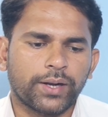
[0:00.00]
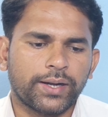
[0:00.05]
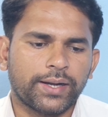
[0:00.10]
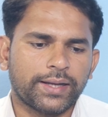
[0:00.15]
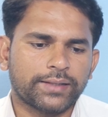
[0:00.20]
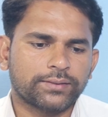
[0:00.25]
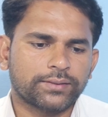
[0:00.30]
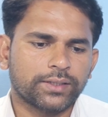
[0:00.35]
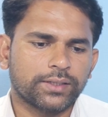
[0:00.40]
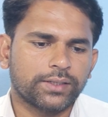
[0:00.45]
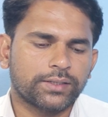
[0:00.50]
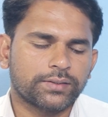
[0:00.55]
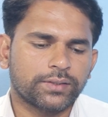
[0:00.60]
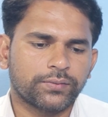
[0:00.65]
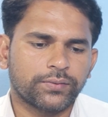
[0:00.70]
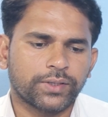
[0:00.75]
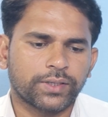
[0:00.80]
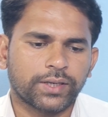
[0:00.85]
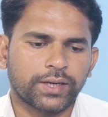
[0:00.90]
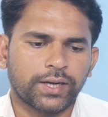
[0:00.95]
next
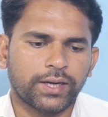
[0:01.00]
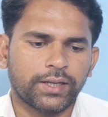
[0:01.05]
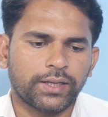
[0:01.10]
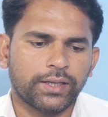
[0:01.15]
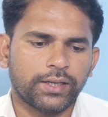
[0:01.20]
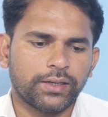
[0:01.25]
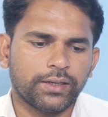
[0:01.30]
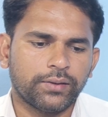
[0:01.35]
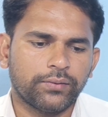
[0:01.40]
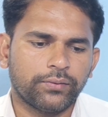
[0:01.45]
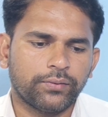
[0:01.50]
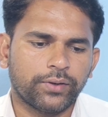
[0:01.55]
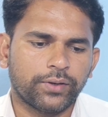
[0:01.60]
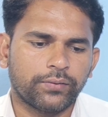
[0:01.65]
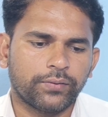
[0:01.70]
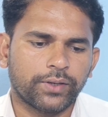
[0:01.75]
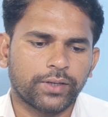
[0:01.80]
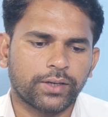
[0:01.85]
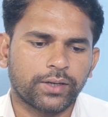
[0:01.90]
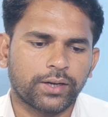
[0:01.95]
condition we can write here, what
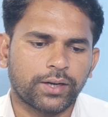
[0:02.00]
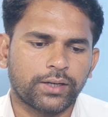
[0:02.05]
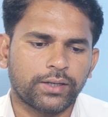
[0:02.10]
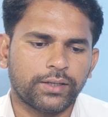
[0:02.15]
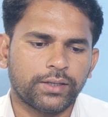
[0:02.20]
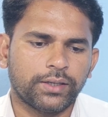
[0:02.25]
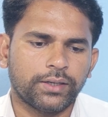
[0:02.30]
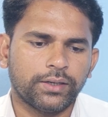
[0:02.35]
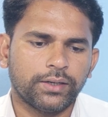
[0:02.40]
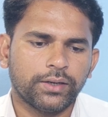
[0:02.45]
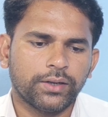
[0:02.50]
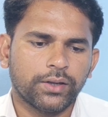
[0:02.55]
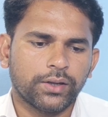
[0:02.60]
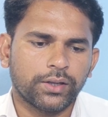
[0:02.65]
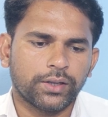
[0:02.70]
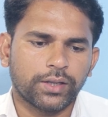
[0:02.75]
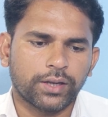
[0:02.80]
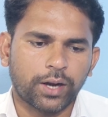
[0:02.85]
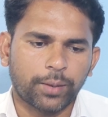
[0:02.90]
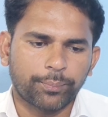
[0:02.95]
we can write here,
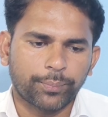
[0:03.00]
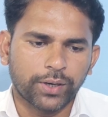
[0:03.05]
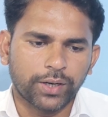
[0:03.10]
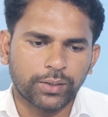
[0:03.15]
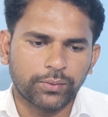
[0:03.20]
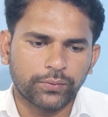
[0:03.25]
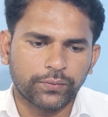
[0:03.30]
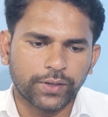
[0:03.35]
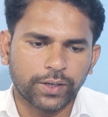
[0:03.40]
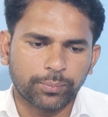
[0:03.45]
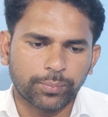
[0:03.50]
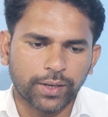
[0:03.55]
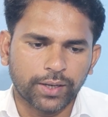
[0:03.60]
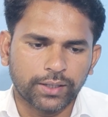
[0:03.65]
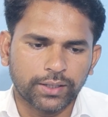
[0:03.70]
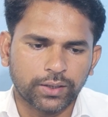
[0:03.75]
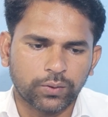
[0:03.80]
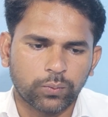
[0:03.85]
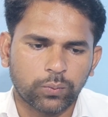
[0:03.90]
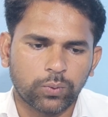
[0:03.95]
here upper limit we are
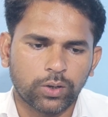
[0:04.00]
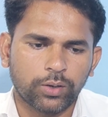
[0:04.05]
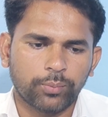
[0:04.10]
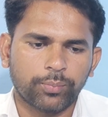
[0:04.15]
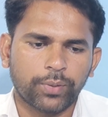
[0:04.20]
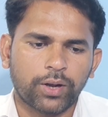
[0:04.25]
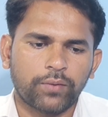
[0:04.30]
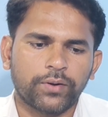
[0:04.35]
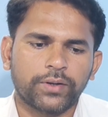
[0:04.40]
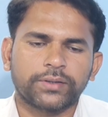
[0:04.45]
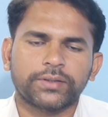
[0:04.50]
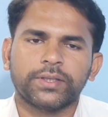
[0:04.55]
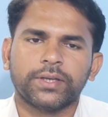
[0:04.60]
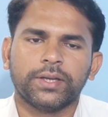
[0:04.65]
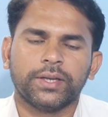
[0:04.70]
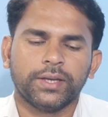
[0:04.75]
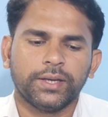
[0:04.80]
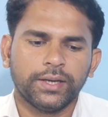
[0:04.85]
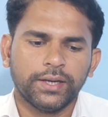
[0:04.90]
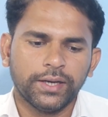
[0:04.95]
applying now 1 power
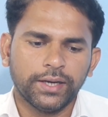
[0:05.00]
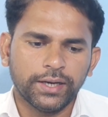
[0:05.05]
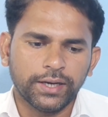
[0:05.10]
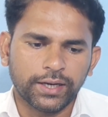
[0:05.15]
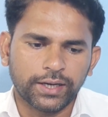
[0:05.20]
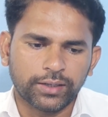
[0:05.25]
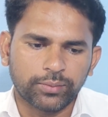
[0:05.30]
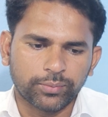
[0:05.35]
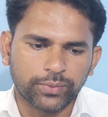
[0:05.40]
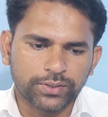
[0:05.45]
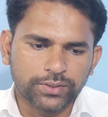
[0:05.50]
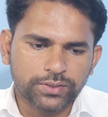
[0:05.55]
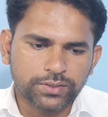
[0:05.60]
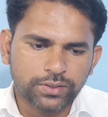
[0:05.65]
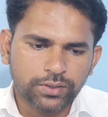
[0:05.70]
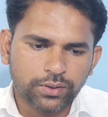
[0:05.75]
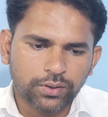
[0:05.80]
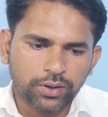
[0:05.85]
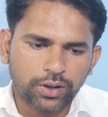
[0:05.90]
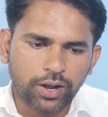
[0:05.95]
3, it means
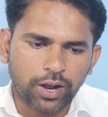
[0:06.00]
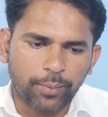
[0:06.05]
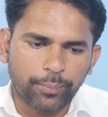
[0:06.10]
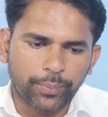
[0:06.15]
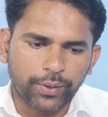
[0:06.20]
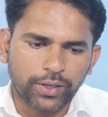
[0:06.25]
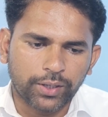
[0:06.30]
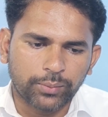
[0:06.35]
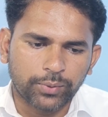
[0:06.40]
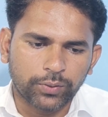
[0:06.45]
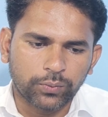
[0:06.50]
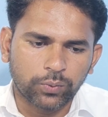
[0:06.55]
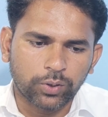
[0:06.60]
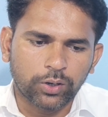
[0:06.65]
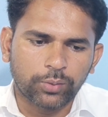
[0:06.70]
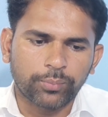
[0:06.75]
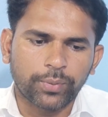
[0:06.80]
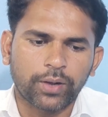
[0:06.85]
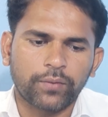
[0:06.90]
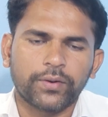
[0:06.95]
upper limit
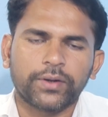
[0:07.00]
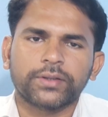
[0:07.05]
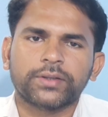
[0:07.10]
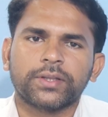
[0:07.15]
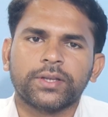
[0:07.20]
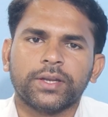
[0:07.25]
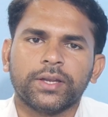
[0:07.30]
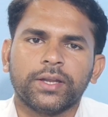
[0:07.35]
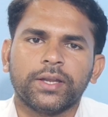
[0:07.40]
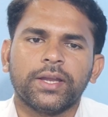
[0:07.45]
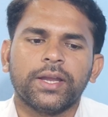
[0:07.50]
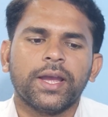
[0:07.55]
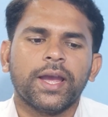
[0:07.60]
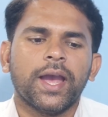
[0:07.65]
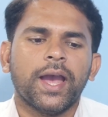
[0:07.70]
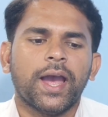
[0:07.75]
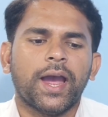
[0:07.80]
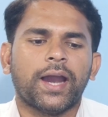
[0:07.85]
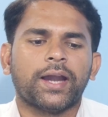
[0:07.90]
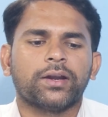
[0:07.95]
1 power 3
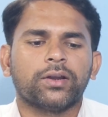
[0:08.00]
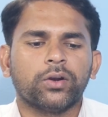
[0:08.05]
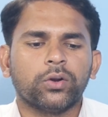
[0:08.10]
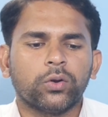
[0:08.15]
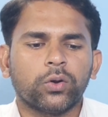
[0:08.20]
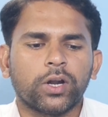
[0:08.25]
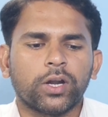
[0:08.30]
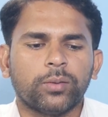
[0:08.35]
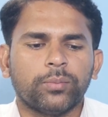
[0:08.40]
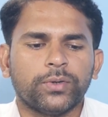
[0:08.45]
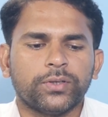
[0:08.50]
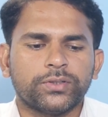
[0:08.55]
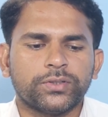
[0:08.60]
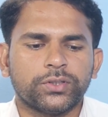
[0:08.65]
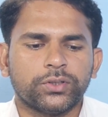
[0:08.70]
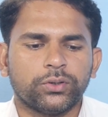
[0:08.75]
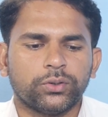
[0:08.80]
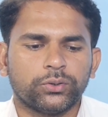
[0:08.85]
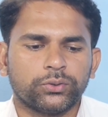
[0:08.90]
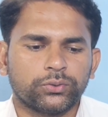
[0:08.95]
and lower limit
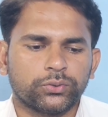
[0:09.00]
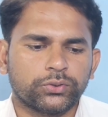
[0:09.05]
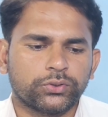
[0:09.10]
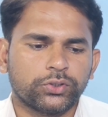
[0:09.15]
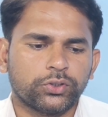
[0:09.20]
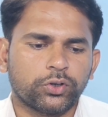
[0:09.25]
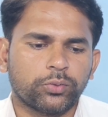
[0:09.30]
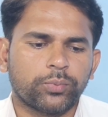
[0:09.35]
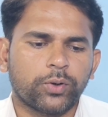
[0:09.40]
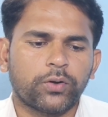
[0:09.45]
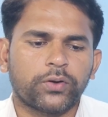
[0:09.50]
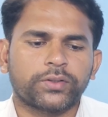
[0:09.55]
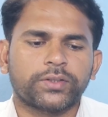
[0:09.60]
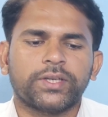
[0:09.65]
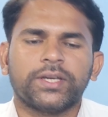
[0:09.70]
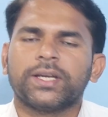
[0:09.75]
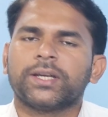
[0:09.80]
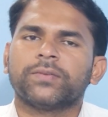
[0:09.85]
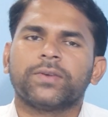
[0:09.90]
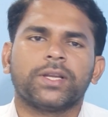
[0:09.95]
0, so 0 power
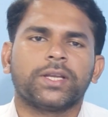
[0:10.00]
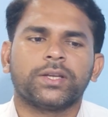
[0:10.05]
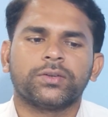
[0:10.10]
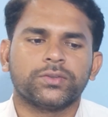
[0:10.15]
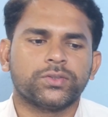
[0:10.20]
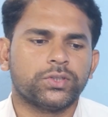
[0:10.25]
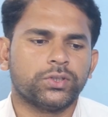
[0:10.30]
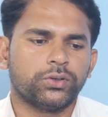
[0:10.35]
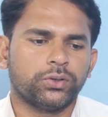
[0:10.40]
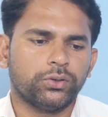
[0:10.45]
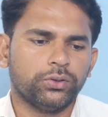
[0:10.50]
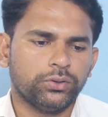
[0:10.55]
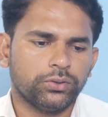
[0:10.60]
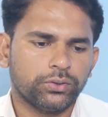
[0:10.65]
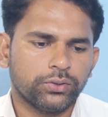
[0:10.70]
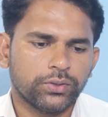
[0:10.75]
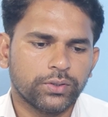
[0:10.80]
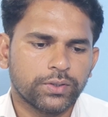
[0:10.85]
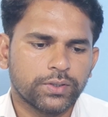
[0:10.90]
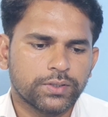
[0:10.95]
3 it will give 0.
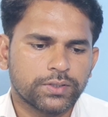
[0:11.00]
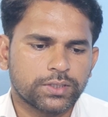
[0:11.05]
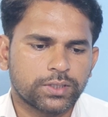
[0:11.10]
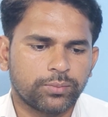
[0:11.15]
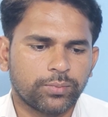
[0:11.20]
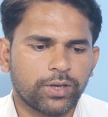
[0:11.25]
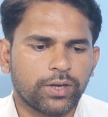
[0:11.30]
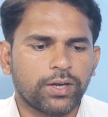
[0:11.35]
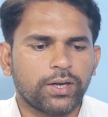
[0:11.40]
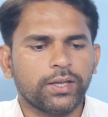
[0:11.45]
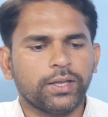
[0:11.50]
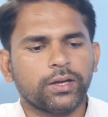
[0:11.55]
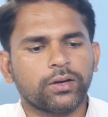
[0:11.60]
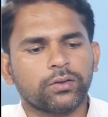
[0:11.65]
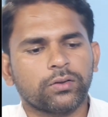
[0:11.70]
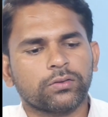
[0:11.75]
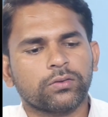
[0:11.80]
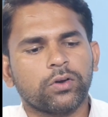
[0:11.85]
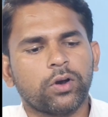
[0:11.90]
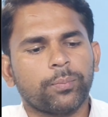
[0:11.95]
Similarly here
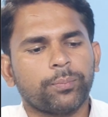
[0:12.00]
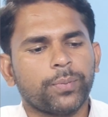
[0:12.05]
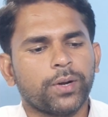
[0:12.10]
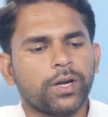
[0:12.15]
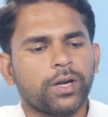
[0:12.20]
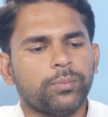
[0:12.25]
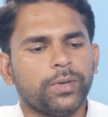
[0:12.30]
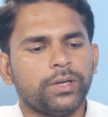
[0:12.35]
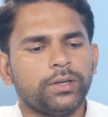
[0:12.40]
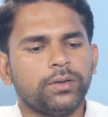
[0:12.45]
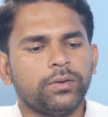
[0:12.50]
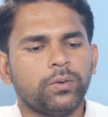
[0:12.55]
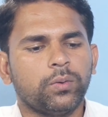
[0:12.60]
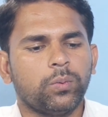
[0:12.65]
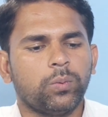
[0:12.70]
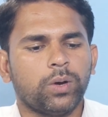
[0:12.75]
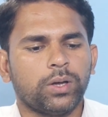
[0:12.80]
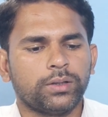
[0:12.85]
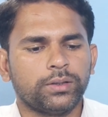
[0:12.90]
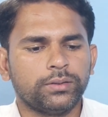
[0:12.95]
also upper limit
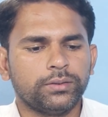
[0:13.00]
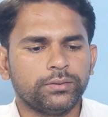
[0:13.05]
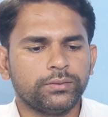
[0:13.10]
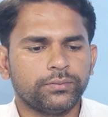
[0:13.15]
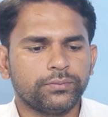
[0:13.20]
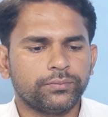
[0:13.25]
1